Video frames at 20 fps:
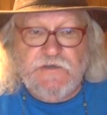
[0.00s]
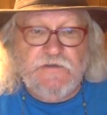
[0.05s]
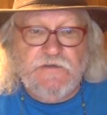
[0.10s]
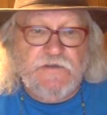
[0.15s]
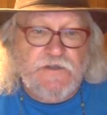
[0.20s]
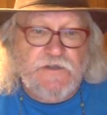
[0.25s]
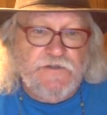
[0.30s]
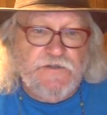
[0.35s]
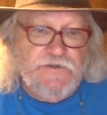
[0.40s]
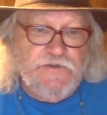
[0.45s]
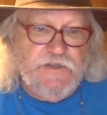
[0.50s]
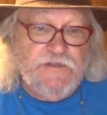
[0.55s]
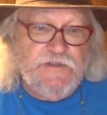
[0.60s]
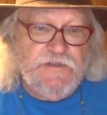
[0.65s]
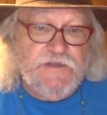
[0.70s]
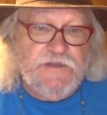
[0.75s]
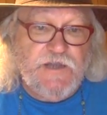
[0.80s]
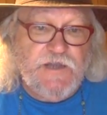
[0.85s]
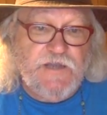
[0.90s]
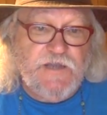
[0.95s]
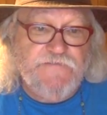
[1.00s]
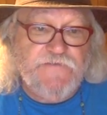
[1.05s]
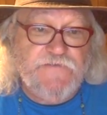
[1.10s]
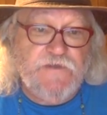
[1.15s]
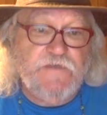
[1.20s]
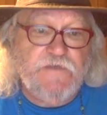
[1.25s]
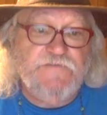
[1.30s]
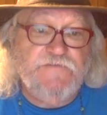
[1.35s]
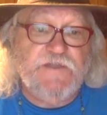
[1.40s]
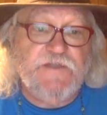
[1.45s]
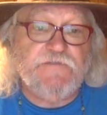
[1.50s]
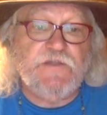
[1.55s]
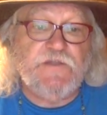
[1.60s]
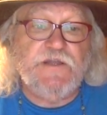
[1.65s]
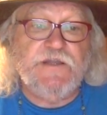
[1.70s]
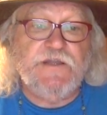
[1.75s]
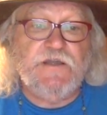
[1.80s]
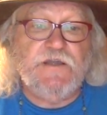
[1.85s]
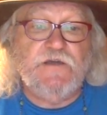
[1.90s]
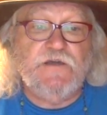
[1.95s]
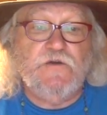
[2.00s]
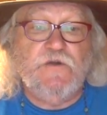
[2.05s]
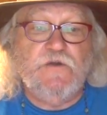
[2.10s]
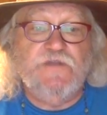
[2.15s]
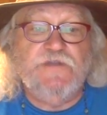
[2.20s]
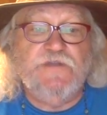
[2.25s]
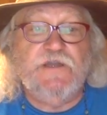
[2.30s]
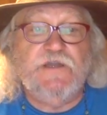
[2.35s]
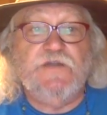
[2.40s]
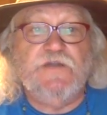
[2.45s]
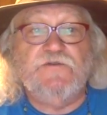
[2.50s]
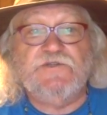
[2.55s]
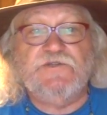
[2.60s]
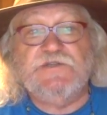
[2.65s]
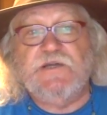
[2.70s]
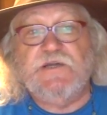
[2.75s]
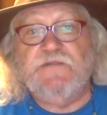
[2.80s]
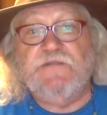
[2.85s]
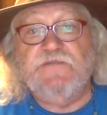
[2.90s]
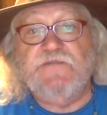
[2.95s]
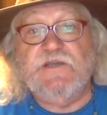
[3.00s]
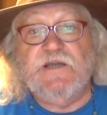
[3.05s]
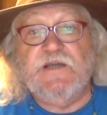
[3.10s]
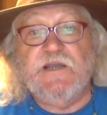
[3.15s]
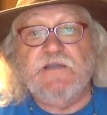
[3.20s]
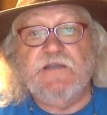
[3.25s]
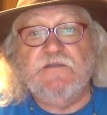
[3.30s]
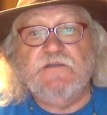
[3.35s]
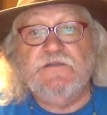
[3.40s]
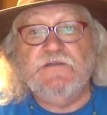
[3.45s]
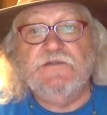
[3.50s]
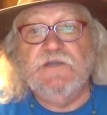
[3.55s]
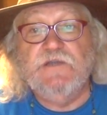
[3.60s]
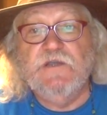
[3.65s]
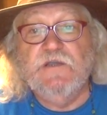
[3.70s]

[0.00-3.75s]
including The Knife of Never Letting Go and The Other Side of the Island,